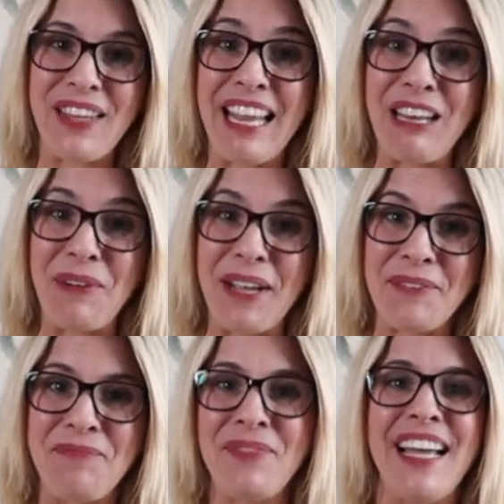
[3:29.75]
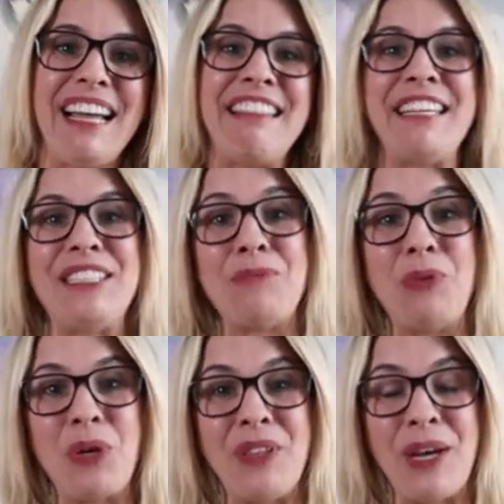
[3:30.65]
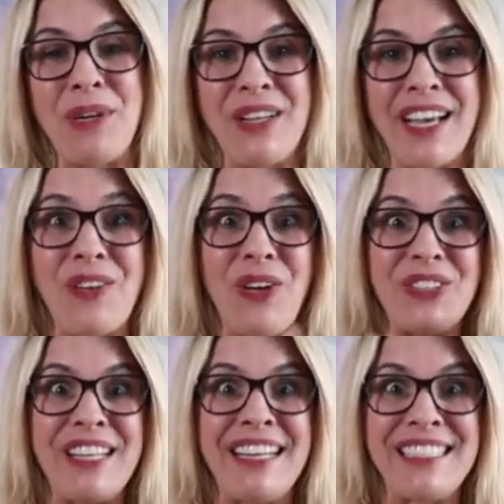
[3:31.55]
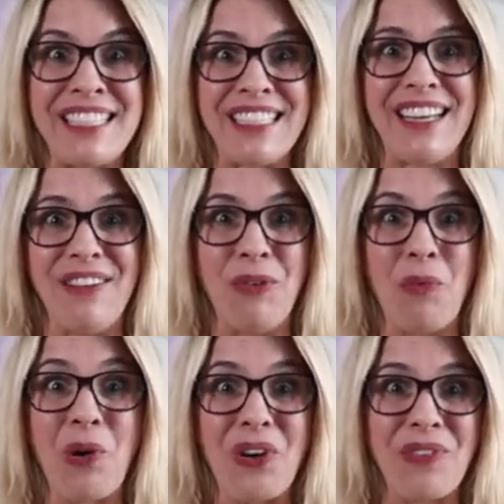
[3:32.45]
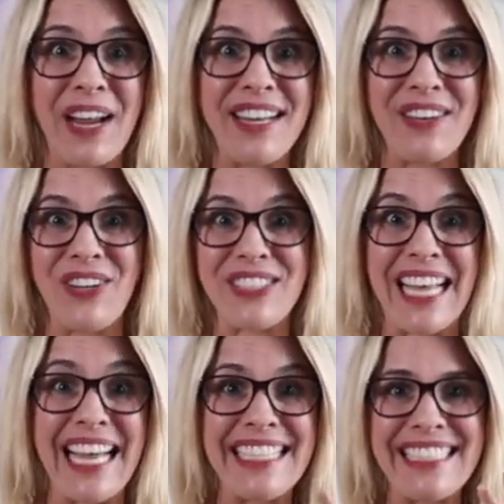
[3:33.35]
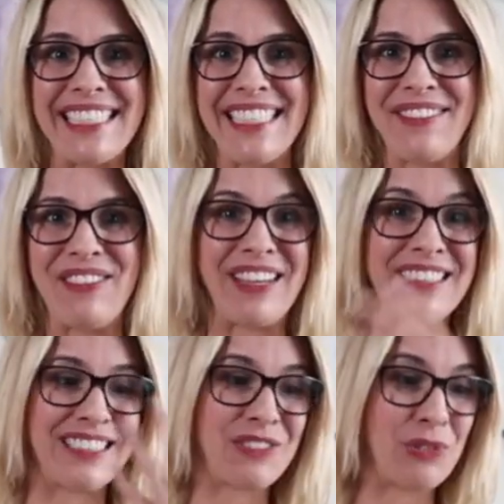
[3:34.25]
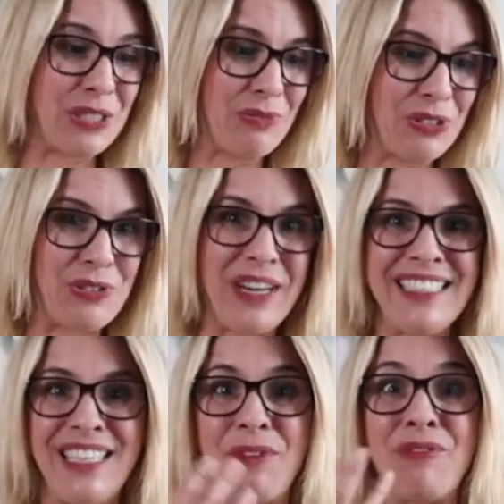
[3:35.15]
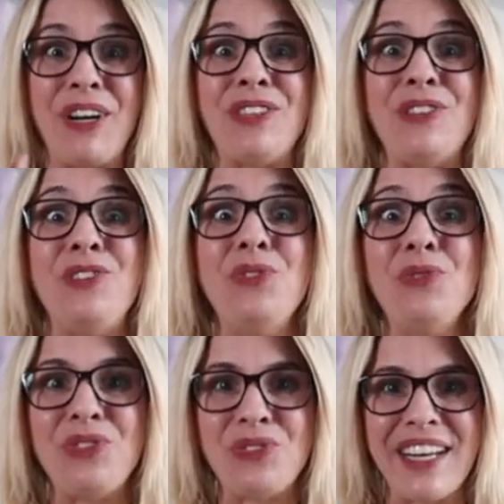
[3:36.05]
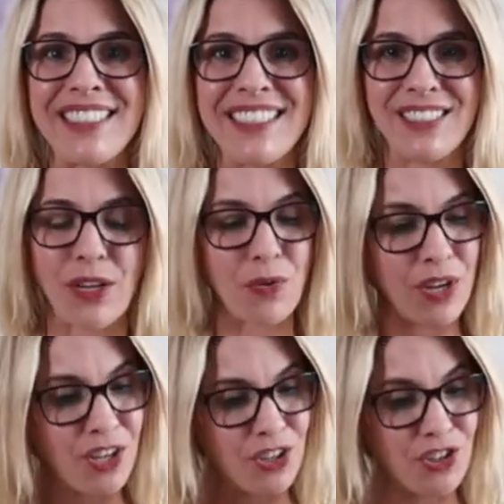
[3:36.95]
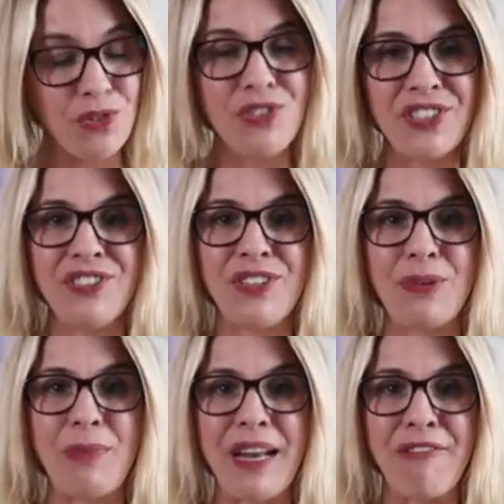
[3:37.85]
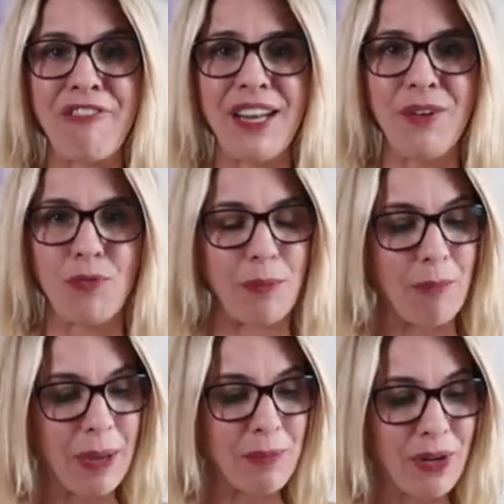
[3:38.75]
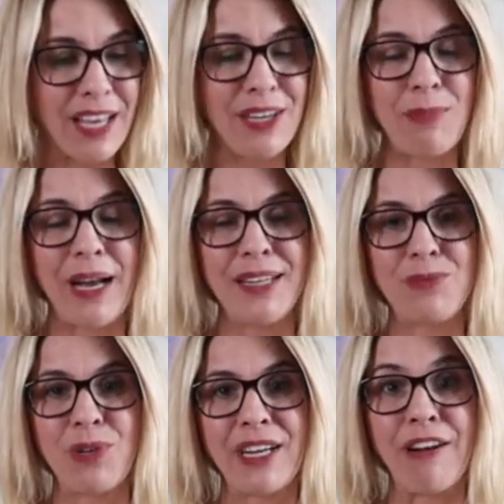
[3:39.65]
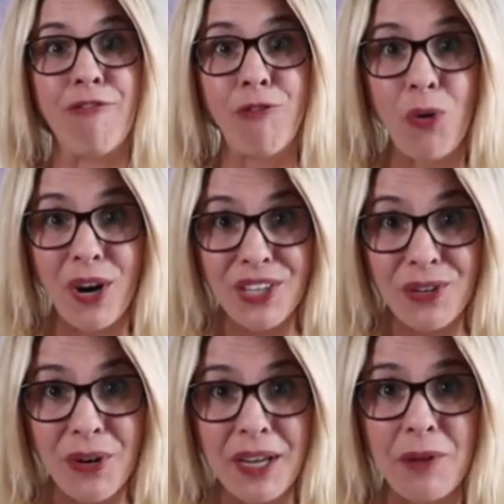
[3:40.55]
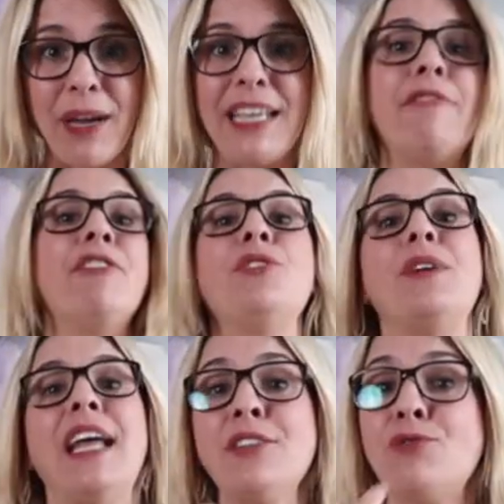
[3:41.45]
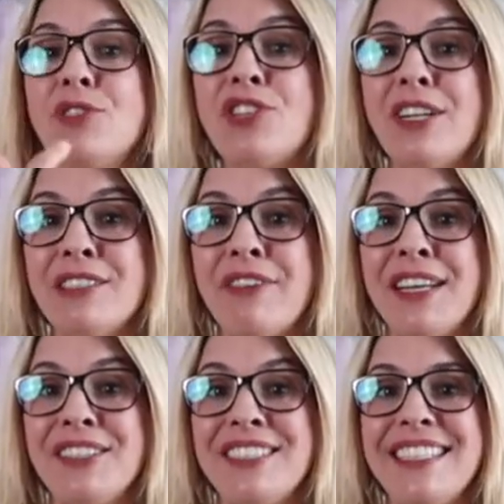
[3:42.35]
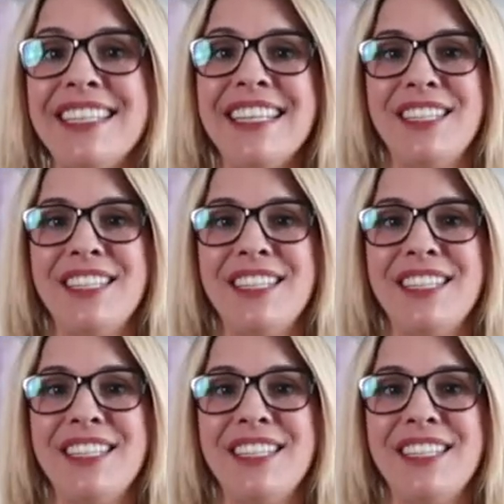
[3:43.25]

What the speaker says: Anyway, I think it's important that we look at all signs of the word, right? All sides. We've got the stressful stress and we've got the eustress. So use this to your benefit. Remember that your body's working for you by giving you an extra jolt of energy